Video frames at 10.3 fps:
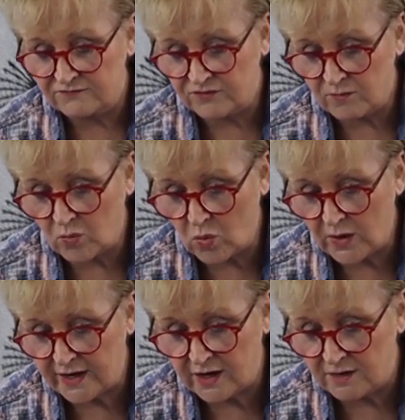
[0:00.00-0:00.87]
from
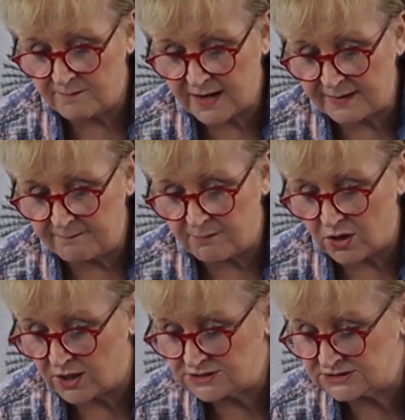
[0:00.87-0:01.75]
where my
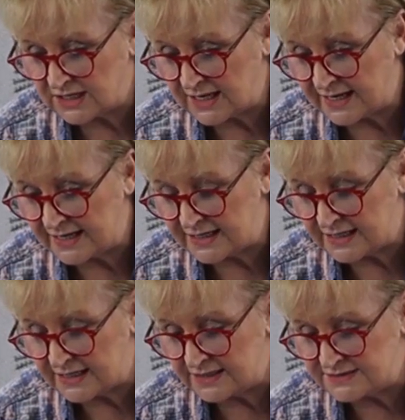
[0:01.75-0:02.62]
marked line
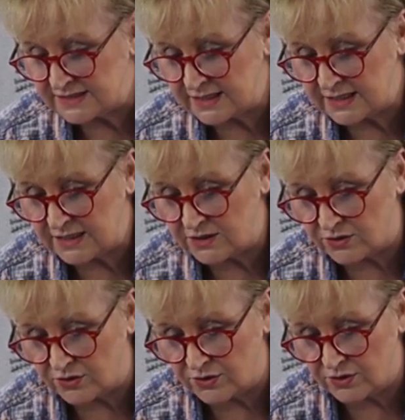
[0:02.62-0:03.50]
is
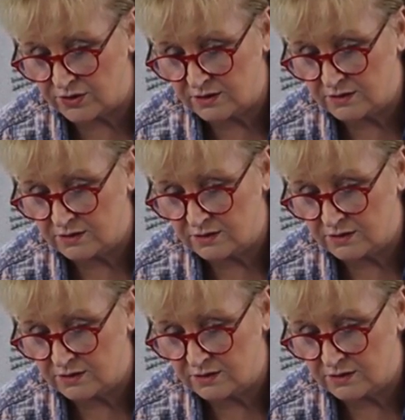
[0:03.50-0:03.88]
here